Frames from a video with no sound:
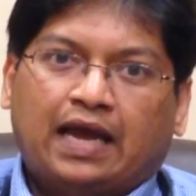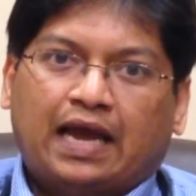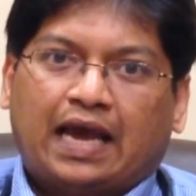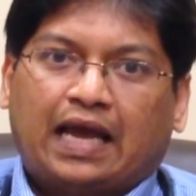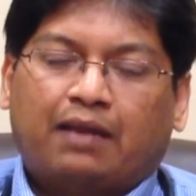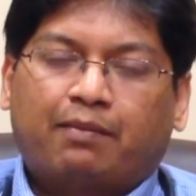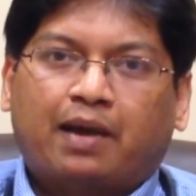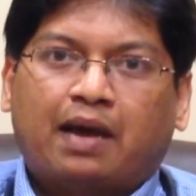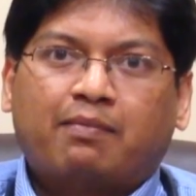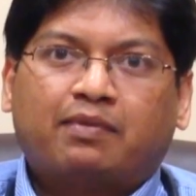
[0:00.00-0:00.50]

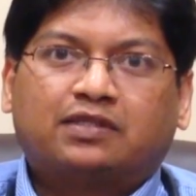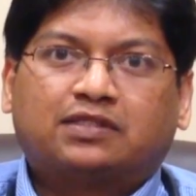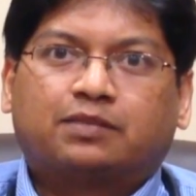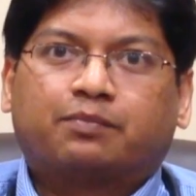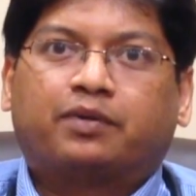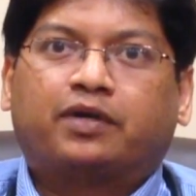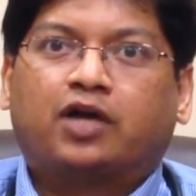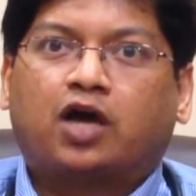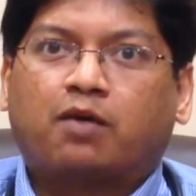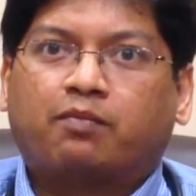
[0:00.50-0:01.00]
Alabama is a
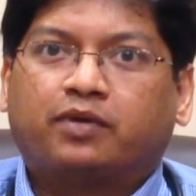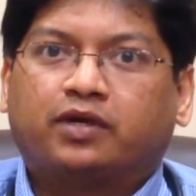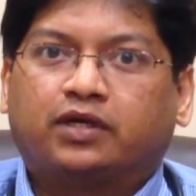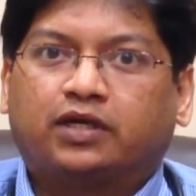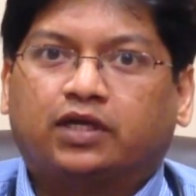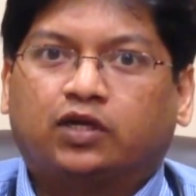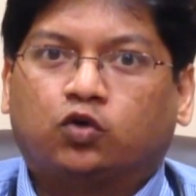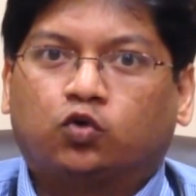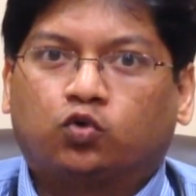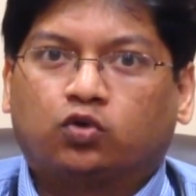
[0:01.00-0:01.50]

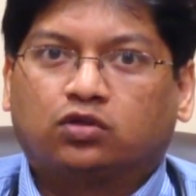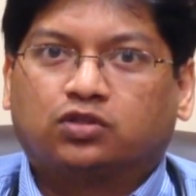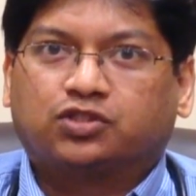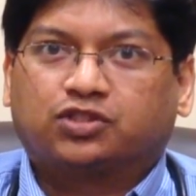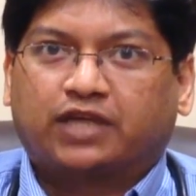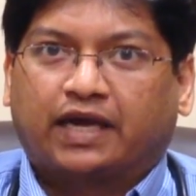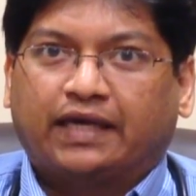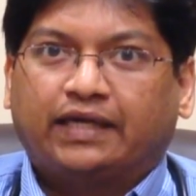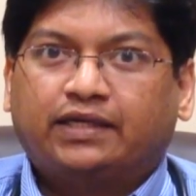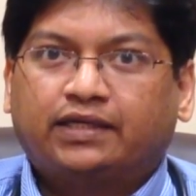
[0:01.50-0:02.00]
predominantly rural
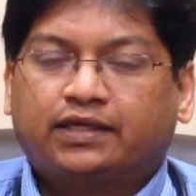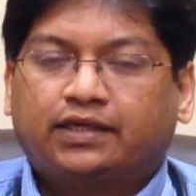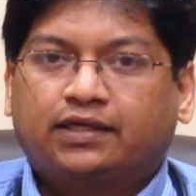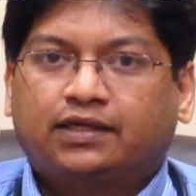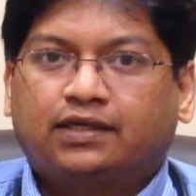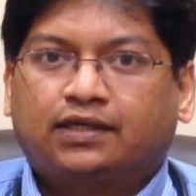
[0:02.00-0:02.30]
state.